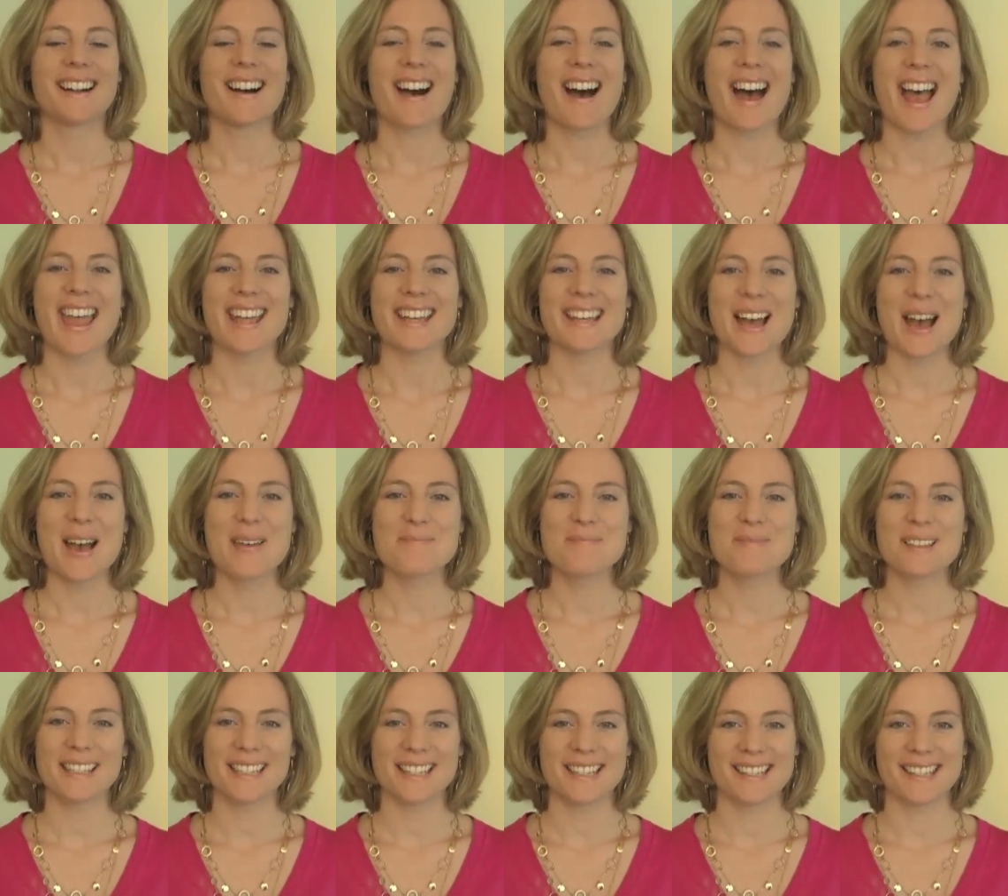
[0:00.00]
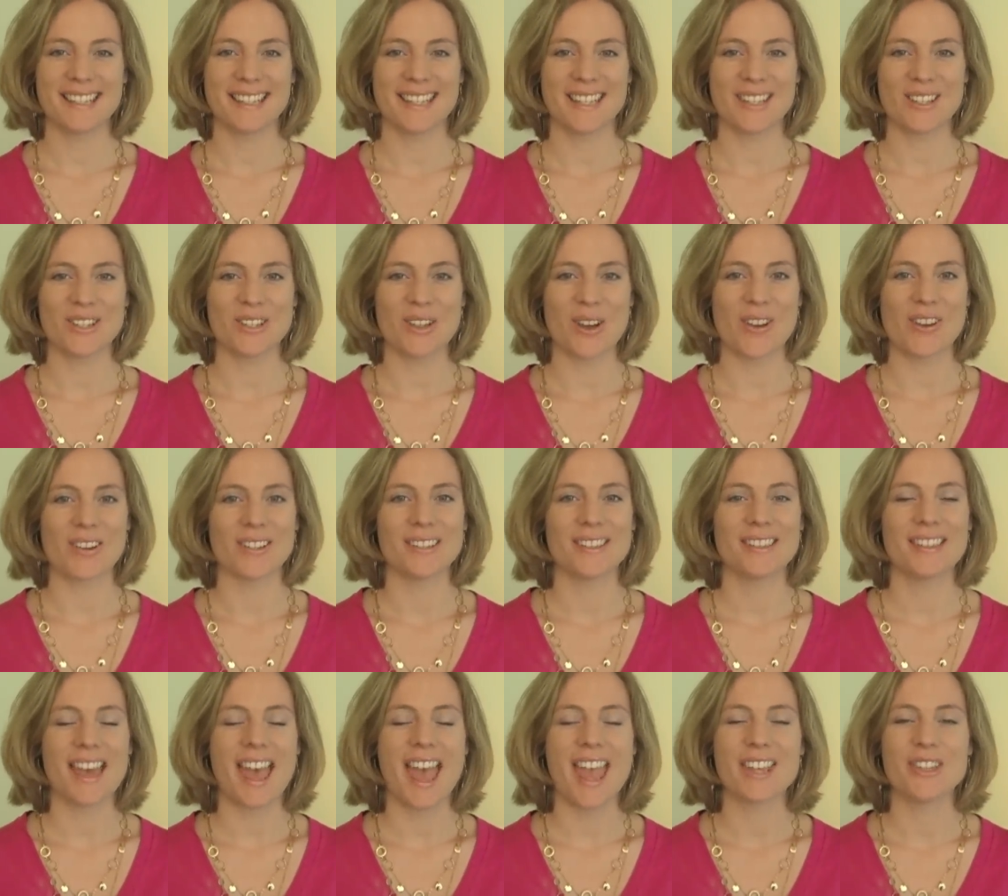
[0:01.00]
Hi, I'm Melissa Kitto,
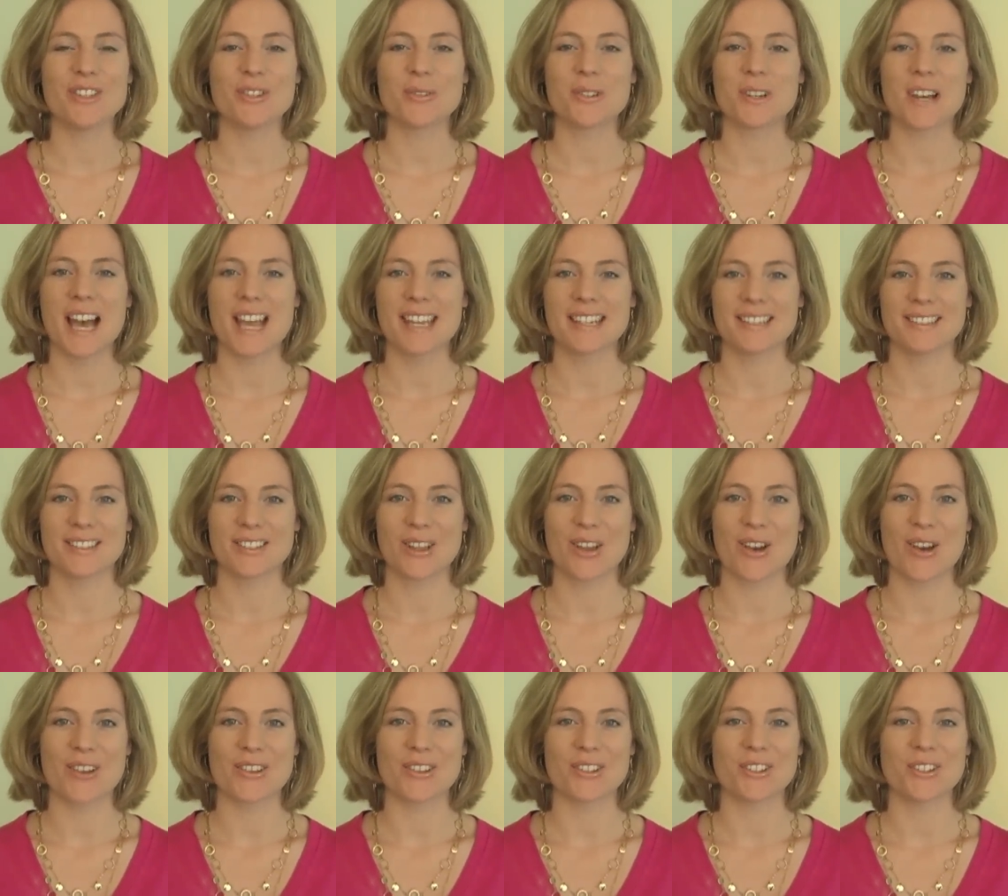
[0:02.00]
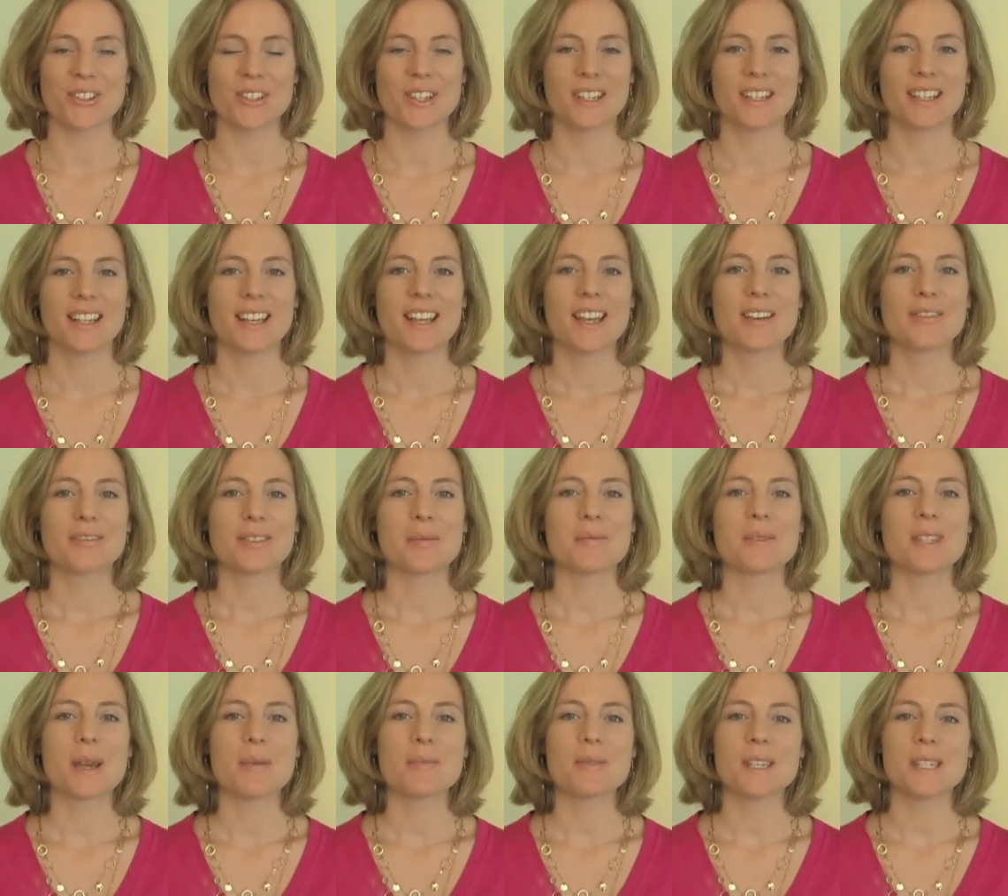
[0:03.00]
the Angel Guidance Coach from
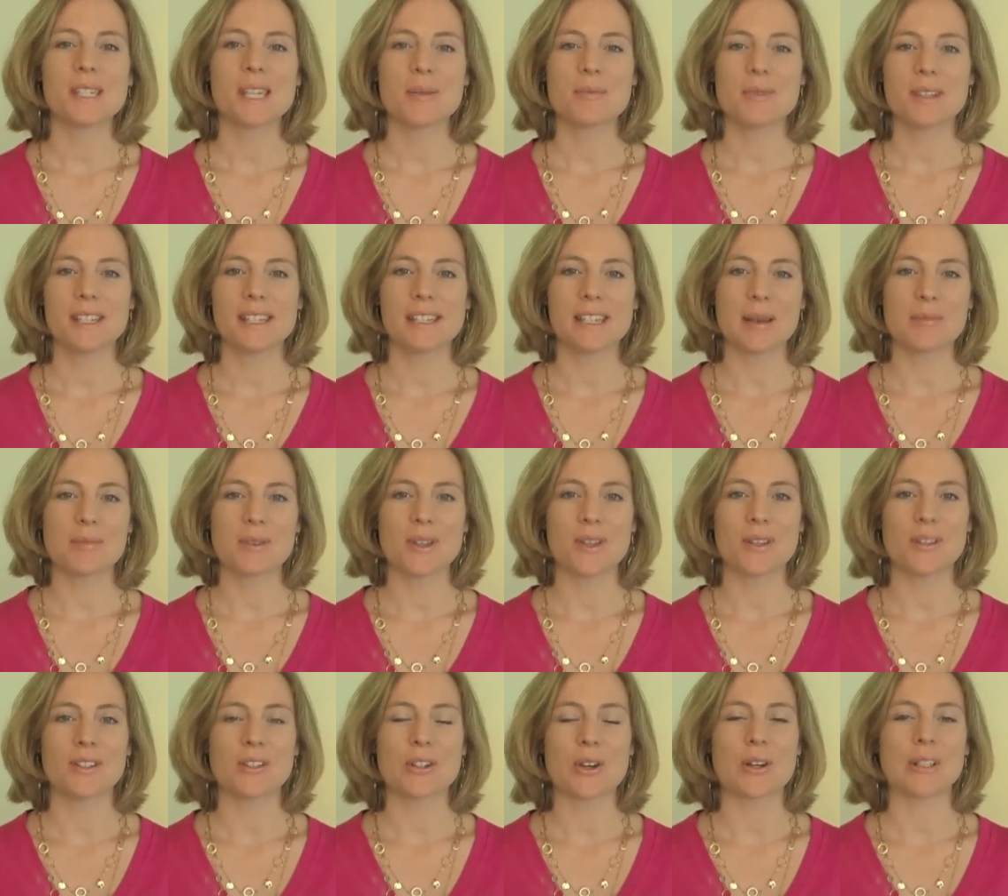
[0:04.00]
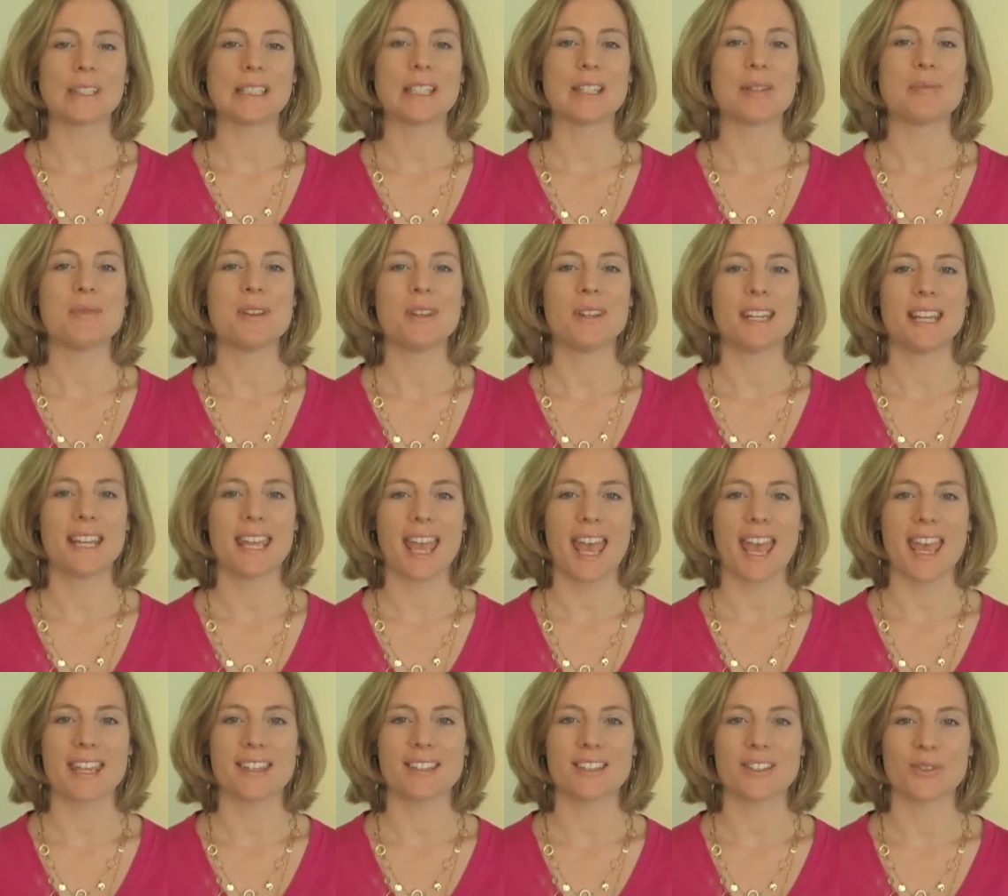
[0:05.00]

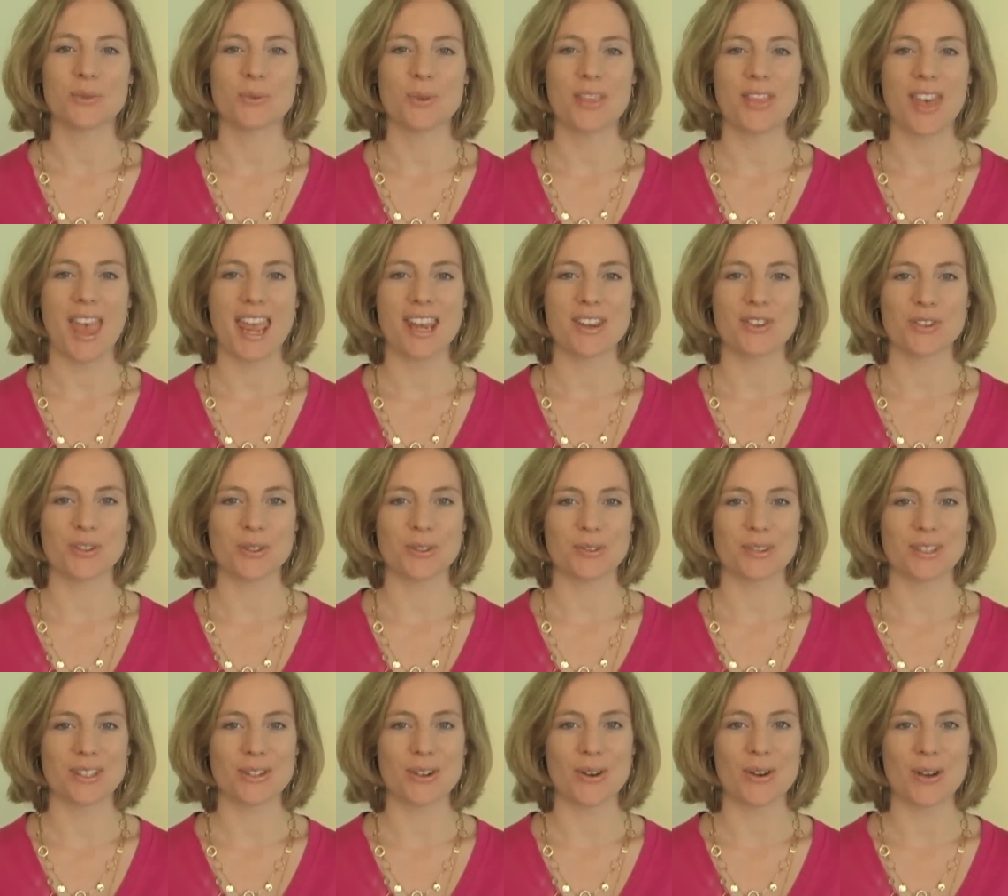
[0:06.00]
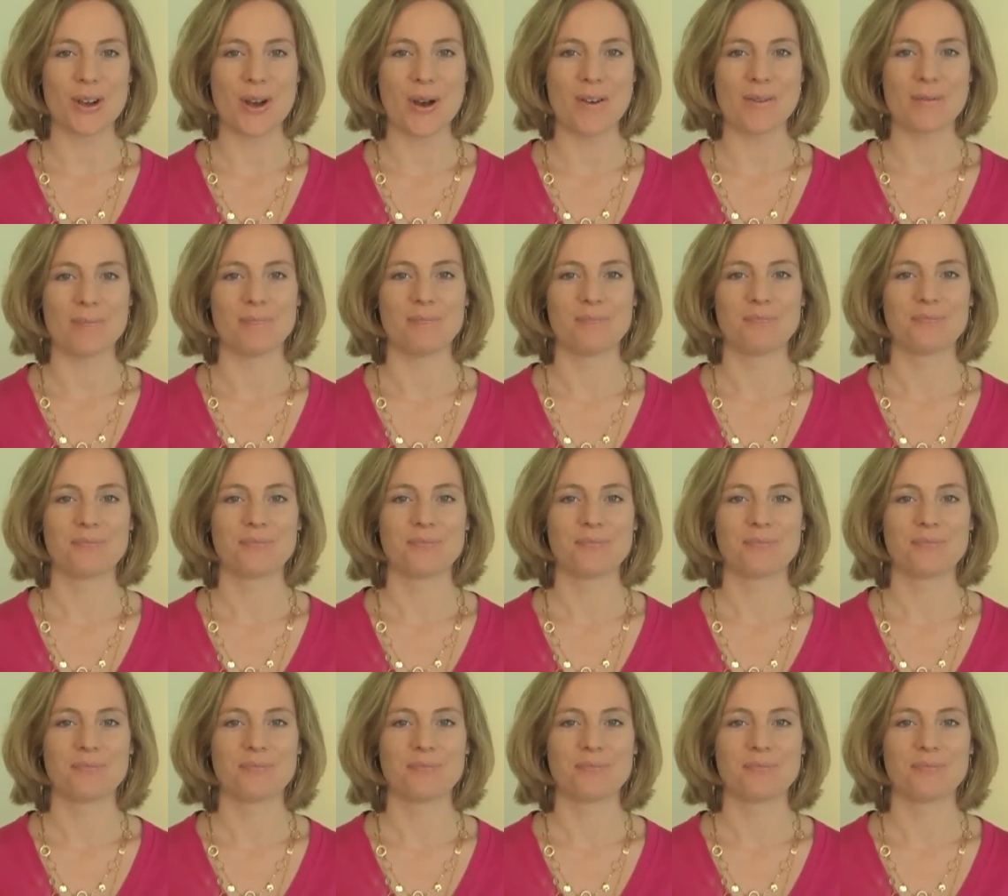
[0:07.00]
www.communicatewithangels.com.